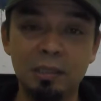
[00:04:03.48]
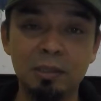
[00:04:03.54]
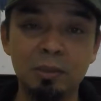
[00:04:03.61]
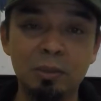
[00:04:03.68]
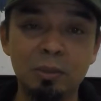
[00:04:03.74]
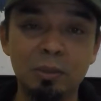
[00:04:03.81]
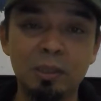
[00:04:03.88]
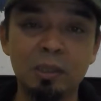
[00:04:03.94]
it
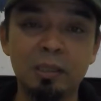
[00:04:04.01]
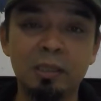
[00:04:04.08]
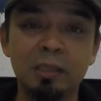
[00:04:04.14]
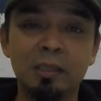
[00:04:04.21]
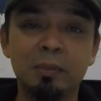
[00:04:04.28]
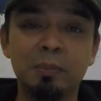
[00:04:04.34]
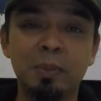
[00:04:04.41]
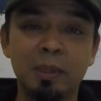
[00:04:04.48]
into
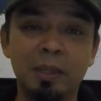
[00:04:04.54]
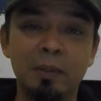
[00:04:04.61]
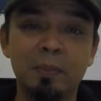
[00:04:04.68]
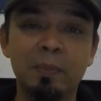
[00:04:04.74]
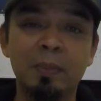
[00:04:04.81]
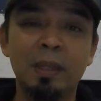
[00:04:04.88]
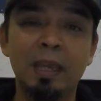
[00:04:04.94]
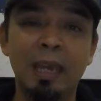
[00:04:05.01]
a pickup,
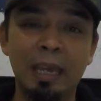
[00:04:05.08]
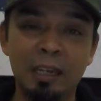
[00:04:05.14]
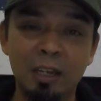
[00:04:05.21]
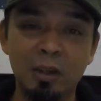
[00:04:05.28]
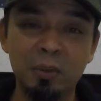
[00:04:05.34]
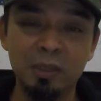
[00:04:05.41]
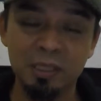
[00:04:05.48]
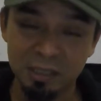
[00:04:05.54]
and
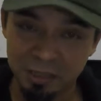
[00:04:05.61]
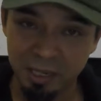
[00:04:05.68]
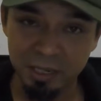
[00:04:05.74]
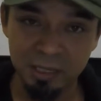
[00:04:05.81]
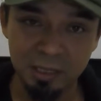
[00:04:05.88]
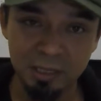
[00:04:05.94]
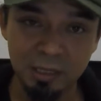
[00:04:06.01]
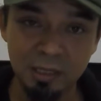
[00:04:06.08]
now it's a Truggy.